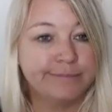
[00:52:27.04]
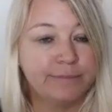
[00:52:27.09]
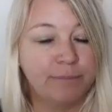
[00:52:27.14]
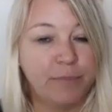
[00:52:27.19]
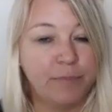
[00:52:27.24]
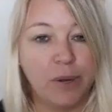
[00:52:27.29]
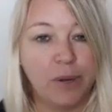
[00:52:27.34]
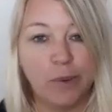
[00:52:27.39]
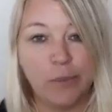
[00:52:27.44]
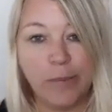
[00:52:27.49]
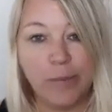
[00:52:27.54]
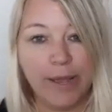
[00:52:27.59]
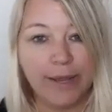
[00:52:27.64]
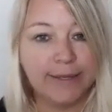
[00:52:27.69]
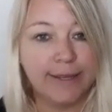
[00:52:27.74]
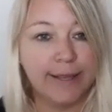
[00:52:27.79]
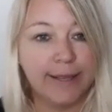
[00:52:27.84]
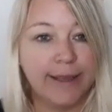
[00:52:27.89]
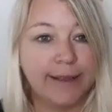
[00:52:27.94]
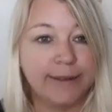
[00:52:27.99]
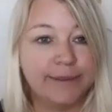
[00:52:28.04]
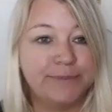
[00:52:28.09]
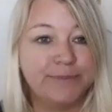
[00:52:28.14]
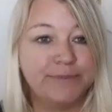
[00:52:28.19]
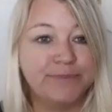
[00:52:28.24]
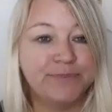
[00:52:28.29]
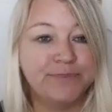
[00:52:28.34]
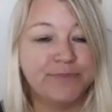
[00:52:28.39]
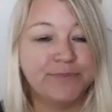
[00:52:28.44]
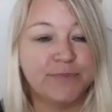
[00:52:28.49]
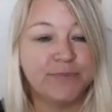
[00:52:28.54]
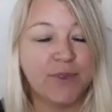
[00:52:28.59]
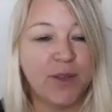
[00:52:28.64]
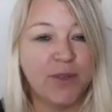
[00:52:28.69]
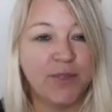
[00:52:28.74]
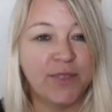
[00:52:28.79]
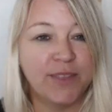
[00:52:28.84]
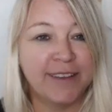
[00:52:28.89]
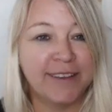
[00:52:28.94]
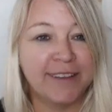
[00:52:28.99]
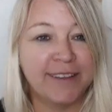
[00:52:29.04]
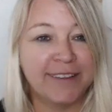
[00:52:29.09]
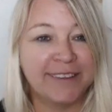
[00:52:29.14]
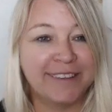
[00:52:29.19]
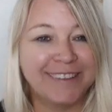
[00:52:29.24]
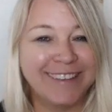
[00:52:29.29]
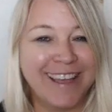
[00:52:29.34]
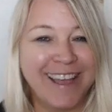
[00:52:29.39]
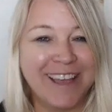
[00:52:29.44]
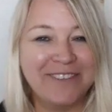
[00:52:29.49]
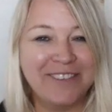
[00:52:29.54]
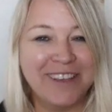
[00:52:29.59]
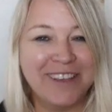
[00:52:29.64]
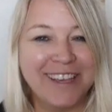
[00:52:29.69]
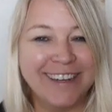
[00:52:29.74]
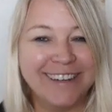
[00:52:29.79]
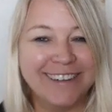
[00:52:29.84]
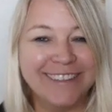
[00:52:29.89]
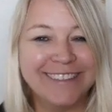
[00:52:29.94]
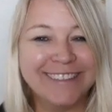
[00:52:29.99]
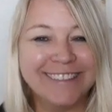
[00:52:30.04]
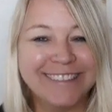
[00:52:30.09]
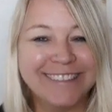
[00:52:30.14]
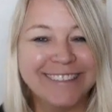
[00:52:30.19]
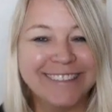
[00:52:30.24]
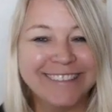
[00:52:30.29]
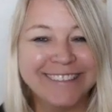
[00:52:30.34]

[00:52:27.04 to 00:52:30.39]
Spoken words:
Mary Magdalene, all the heavy hitters,